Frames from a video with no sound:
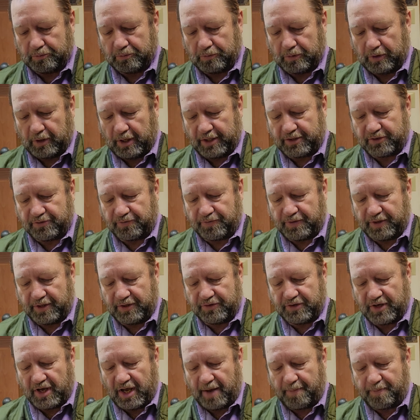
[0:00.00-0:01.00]
lots of
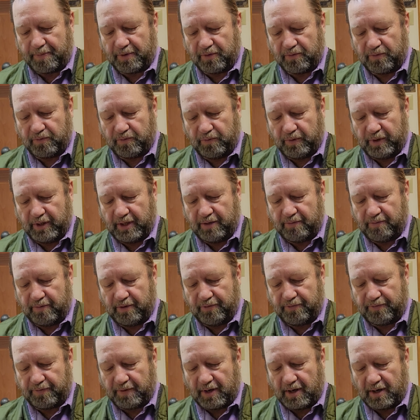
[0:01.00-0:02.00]
things happen when
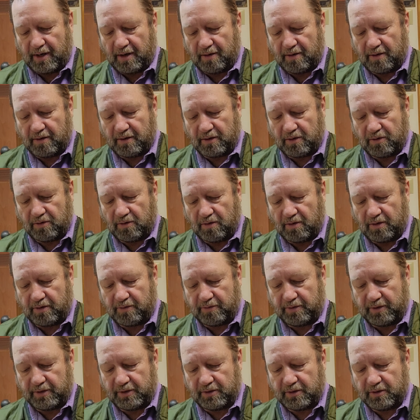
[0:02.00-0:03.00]
we fire a
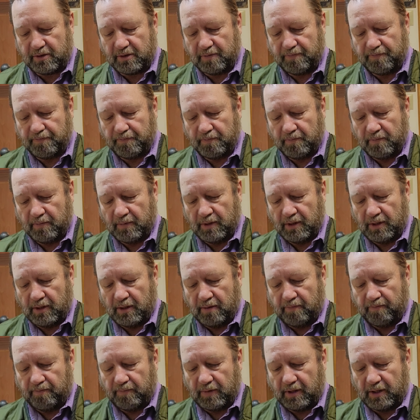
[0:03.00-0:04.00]
cartridge.
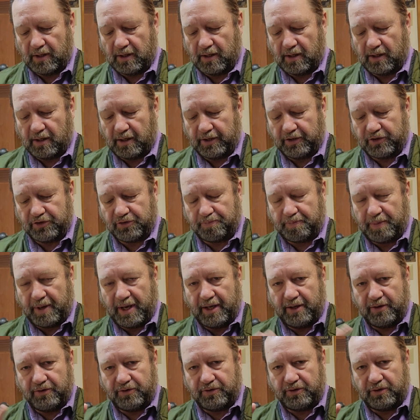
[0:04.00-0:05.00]

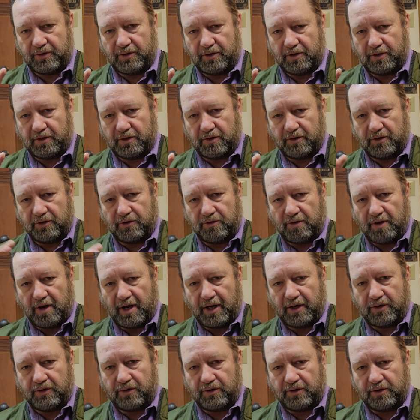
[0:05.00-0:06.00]
Expansion,
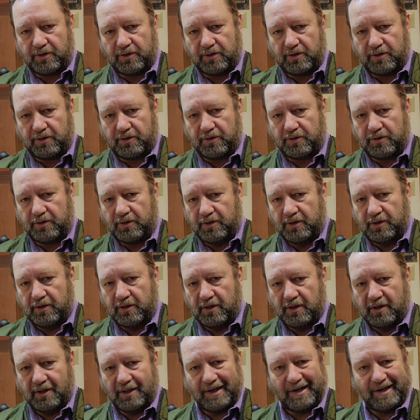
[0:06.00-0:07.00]
contraction.
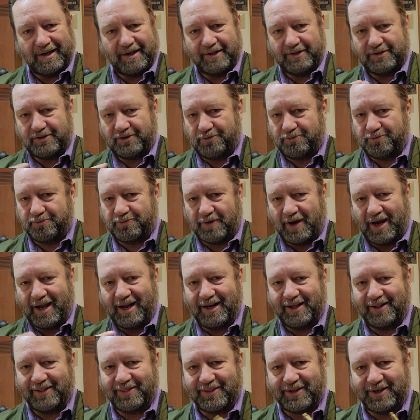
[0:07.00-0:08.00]
It's a
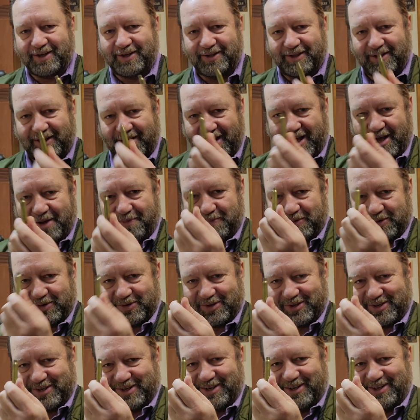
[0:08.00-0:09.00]
violent thing that
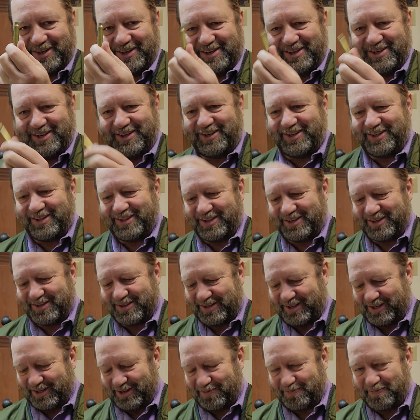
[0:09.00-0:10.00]
happens to
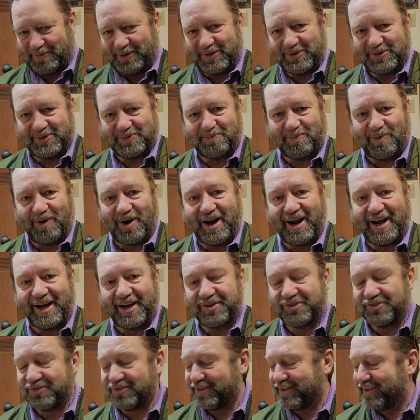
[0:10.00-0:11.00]
this little piece of
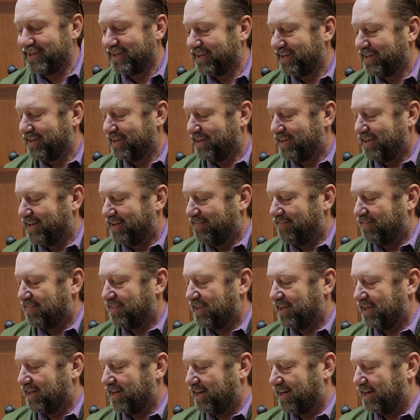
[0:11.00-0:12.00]
brass.
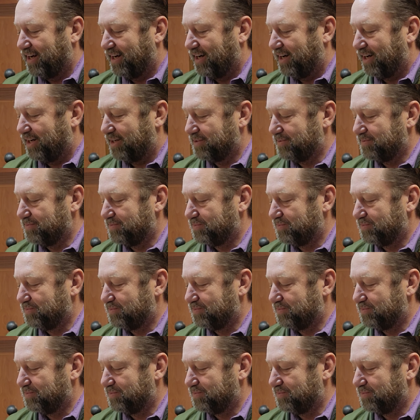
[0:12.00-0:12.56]
And